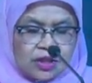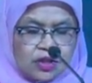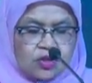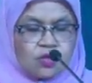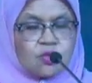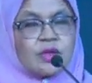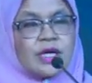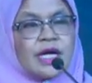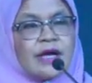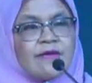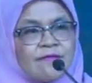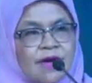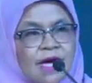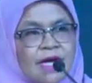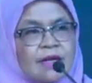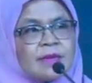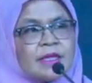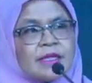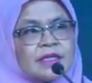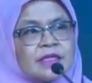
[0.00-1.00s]
to
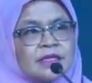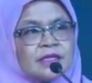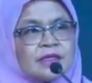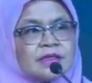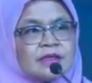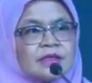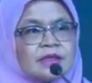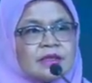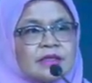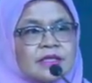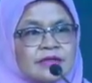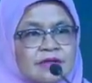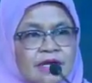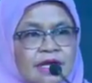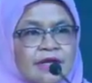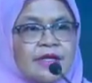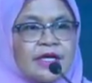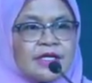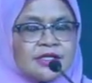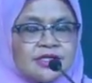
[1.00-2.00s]
environmental
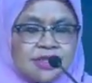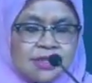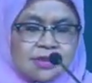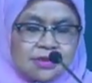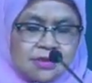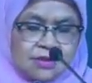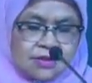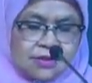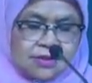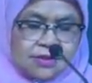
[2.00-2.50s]
degradation.